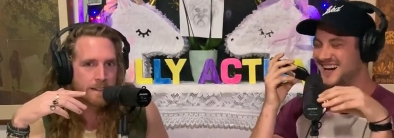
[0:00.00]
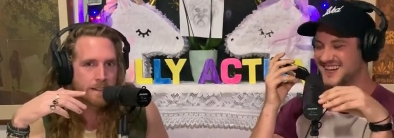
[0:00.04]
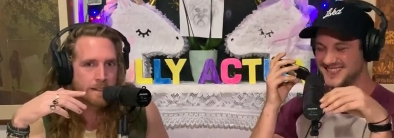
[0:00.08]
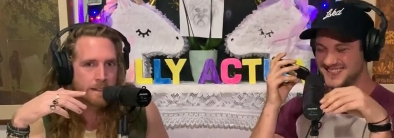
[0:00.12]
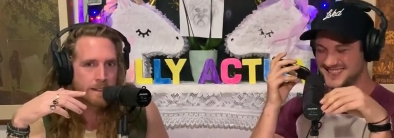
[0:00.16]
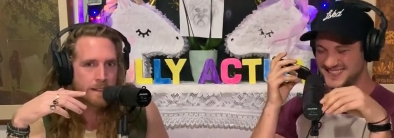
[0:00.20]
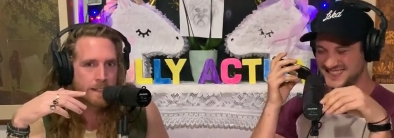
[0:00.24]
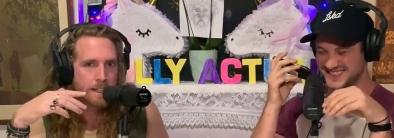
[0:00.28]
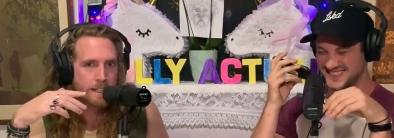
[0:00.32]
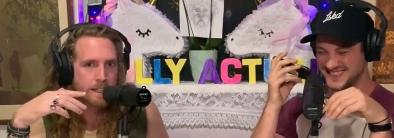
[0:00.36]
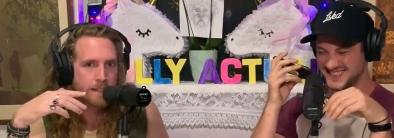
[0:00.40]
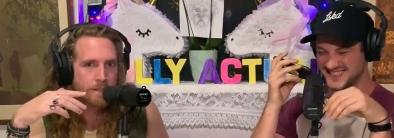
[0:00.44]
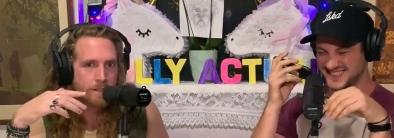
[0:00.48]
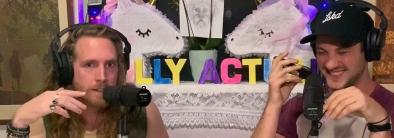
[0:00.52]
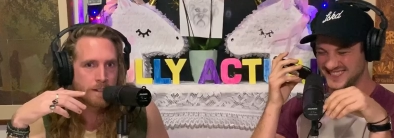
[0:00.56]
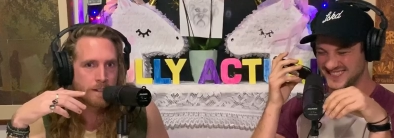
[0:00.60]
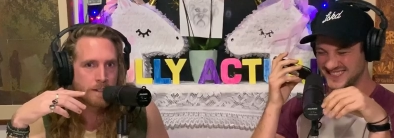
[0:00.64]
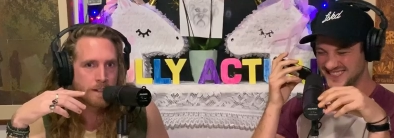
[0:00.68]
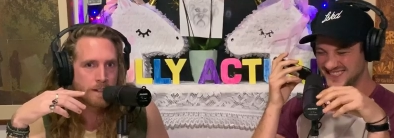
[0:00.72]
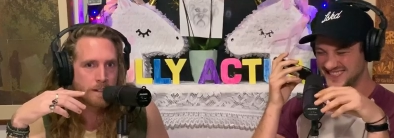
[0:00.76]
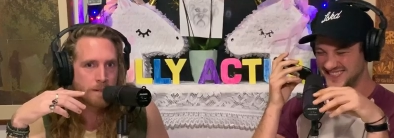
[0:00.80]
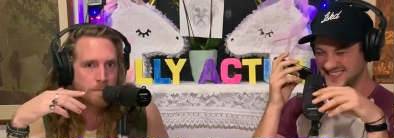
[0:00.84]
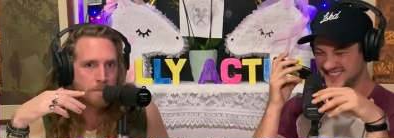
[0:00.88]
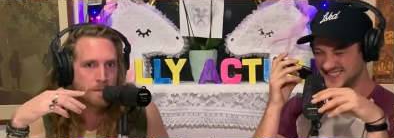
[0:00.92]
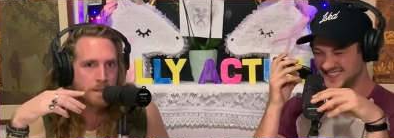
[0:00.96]

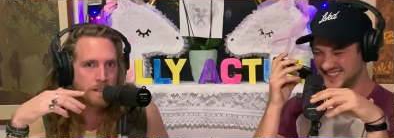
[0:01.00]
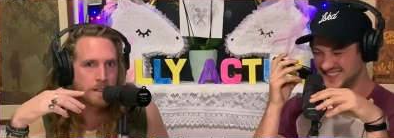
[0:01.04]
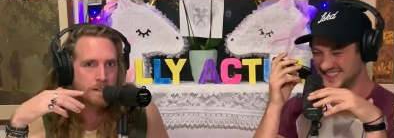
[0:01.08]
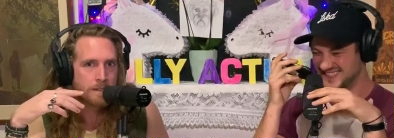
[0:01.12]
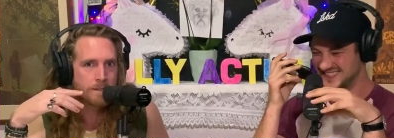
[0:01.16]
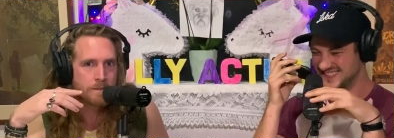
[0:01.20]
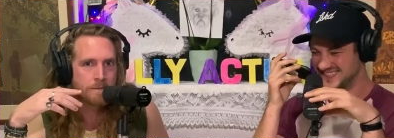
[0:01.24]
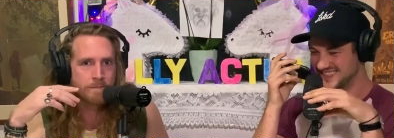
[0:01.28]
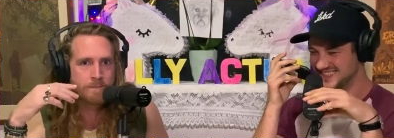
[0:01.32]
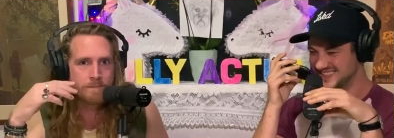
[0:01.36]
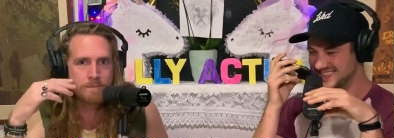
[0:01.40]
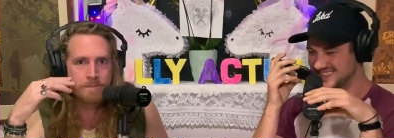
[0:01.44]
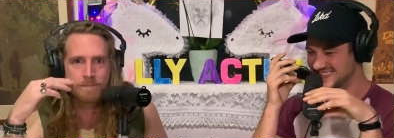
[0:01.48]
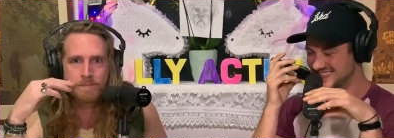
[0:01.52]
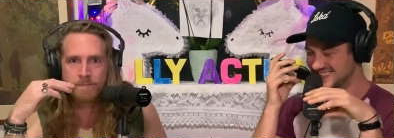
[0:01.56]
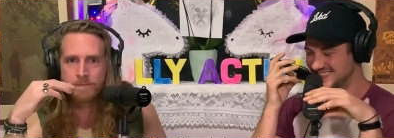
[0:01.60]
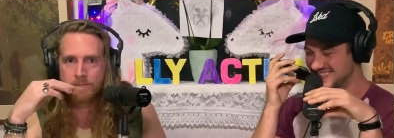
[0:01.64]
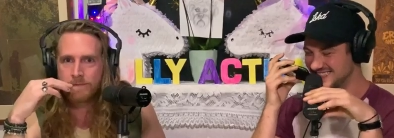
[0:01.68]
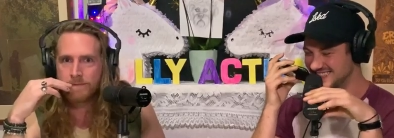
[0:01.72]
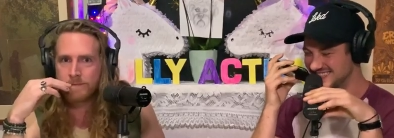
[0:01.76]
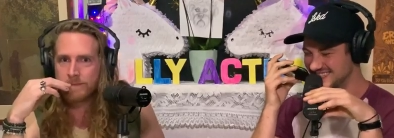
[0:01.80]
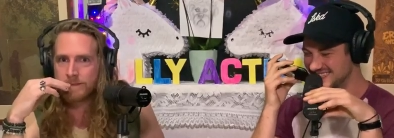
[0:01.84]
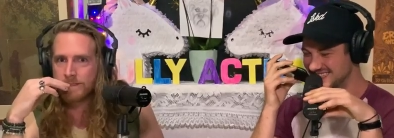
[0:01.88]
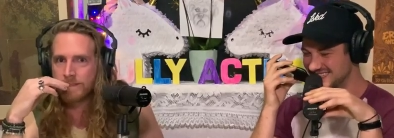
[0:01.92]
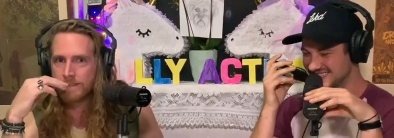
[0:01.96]

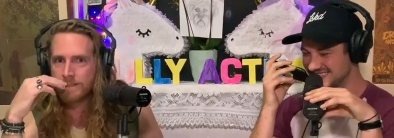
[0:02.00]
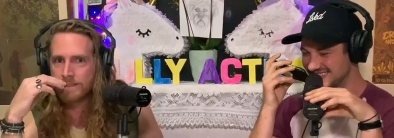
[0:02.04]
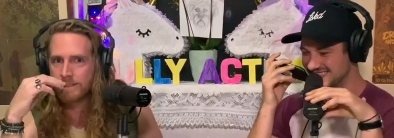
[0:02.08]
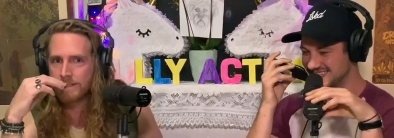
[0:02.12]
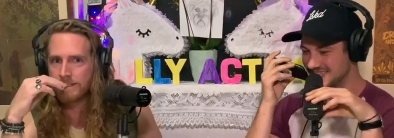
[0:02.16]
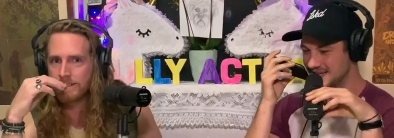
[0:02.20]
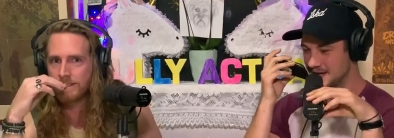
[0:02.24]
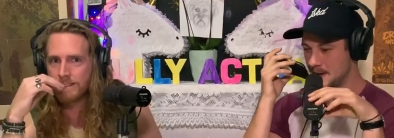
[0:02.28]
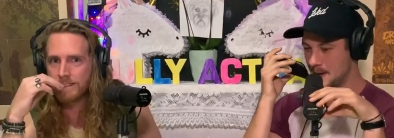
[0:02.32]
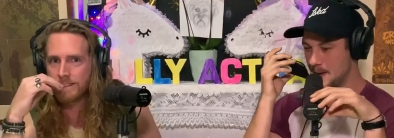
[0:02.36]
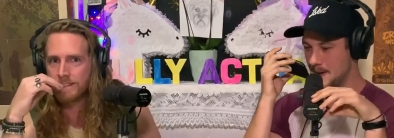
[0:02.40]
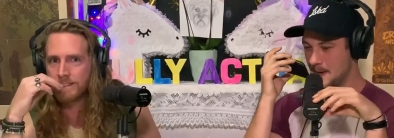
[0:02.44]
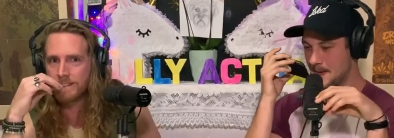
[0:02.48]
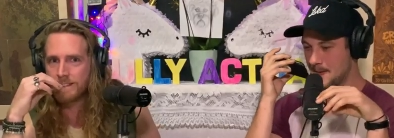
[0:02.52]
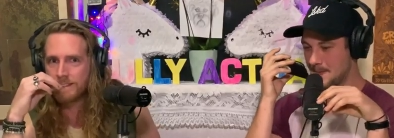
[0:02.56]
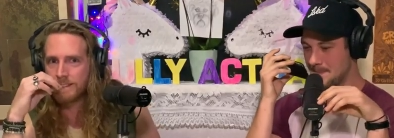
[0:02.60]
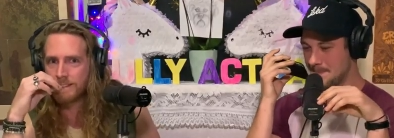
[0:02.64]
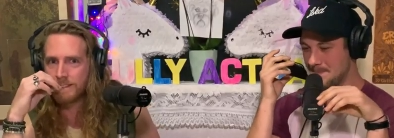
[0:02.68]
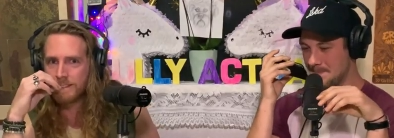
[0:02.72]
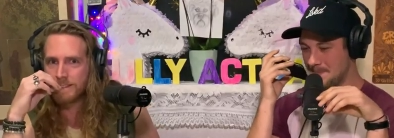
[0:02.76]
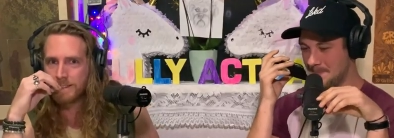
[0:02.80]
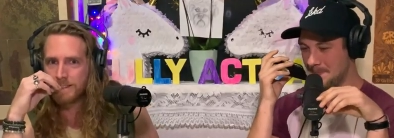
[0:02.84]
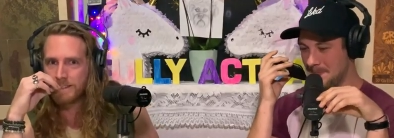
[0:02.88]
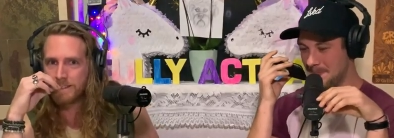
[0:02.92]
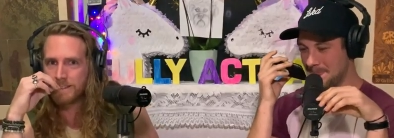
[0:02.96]

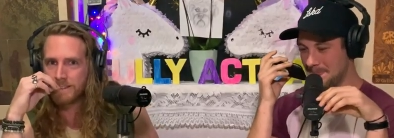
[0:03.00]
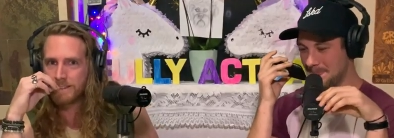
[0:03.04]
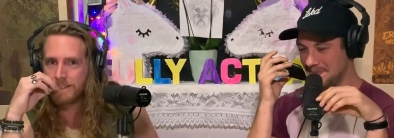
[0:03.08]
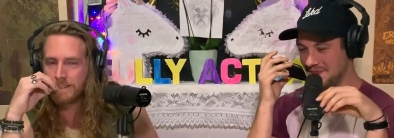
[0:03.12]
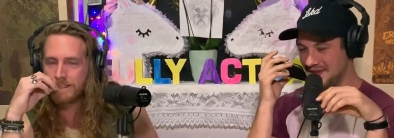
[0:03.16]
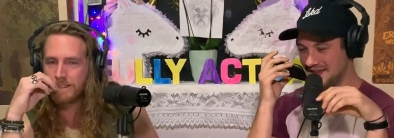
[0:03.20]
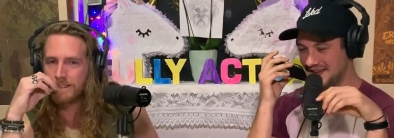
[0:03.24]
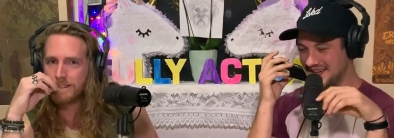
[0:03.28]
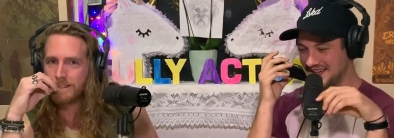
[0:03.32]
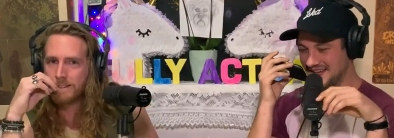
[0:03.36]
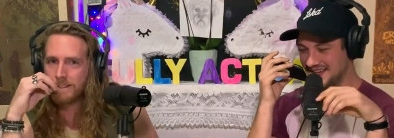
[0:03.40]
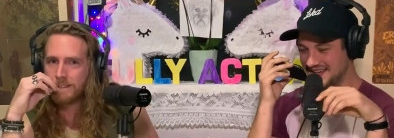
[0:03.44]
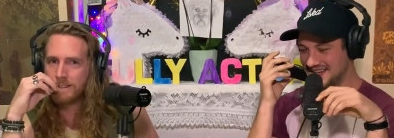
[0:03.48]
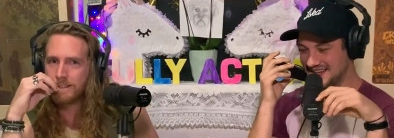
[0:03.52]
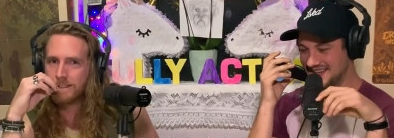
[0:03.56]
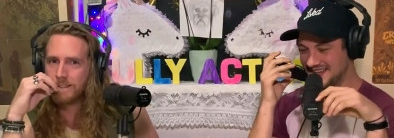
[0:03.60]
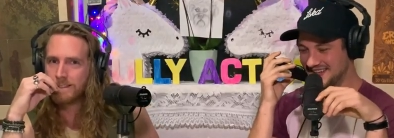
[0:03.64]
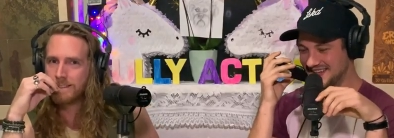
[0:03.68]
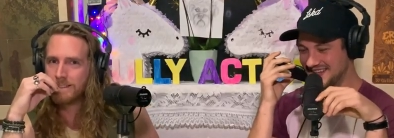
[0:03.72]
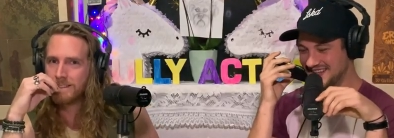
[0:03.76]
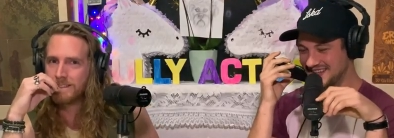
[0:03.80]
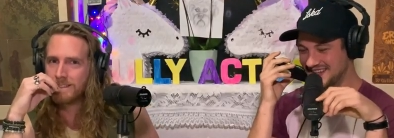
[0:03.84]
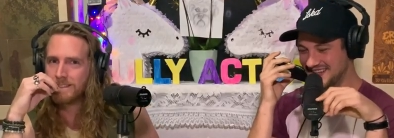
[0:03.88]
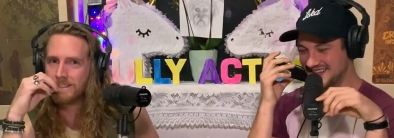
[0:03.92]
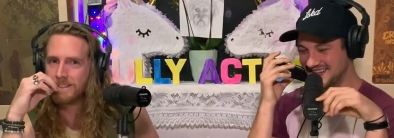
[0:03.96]
Nobody speaks.